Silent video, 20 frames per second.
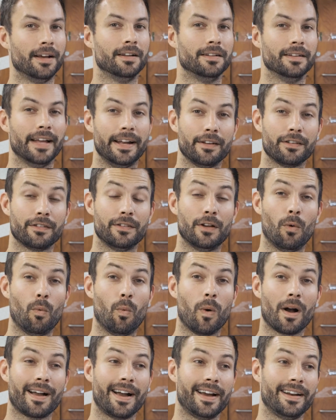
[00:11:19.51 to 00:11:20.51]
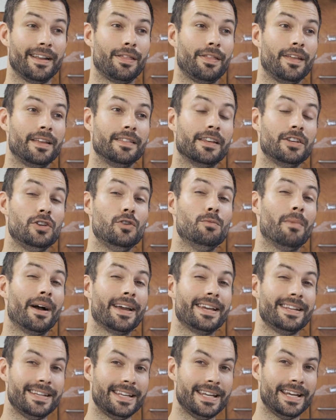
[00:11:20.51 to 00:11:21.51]
let us know what kind of thing that you
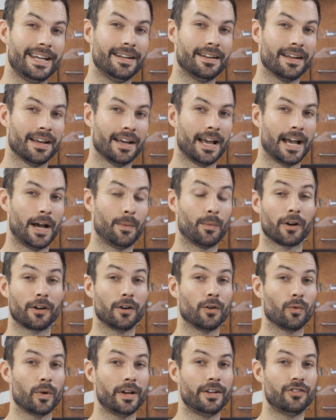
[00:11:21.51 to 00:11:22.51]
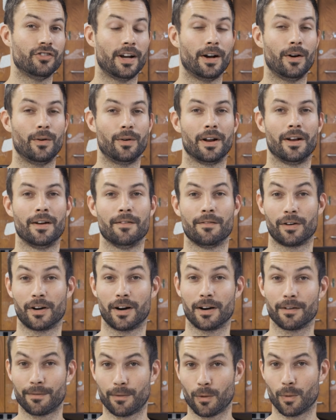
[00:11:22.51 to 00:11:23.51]
might need and we're gonna reach out for
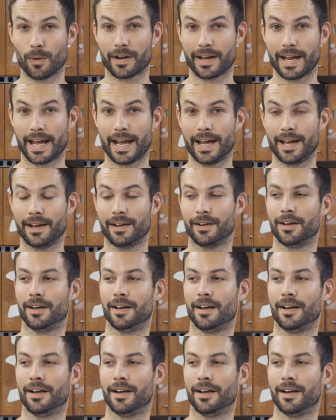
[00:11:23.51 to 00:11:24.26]
our 4K.